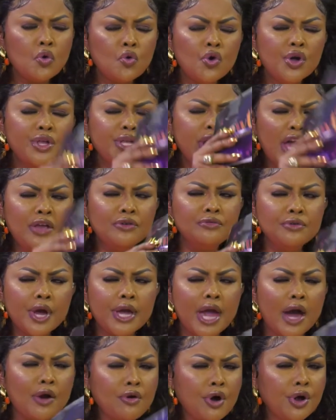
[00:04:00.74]
when you
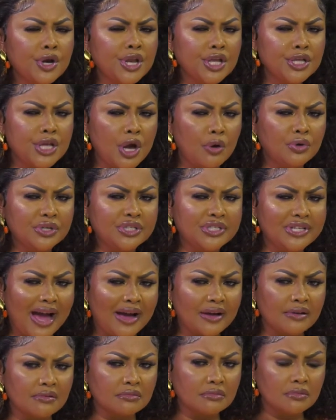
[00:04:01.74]
are running your dear.